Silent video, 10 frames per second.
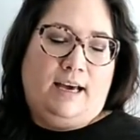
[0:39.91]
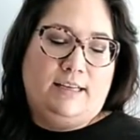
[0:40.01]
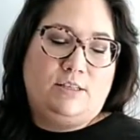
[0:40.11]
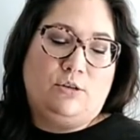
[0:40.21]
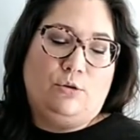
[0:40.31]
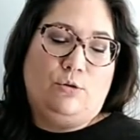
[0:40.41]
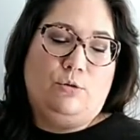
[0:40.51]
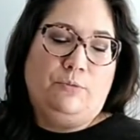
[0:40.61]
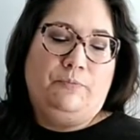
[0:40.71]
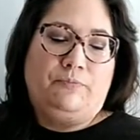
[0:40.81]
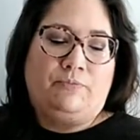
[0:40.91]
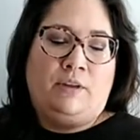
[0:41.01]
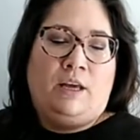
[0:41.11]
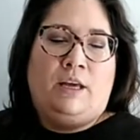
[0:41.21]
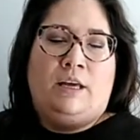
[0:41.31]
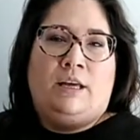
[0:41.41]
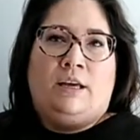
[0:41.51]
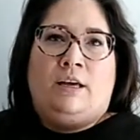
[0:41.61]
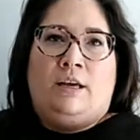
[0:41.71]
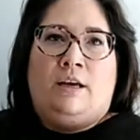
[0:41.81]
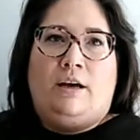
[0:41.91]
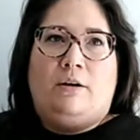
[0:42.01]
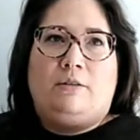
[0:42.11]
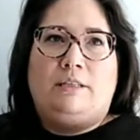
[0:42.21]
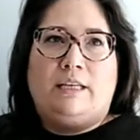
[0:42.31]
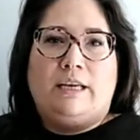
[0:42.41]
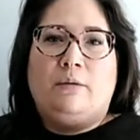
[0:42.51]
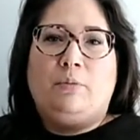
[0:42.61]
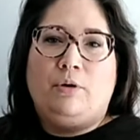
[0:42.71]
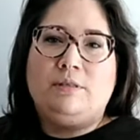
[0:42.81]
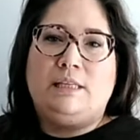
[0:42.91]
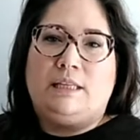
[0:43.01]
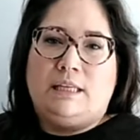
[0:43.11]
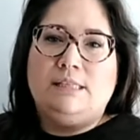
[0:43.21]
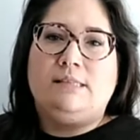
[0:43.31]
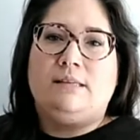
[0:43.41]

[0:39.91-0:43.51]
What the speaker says: So the day I'm posting this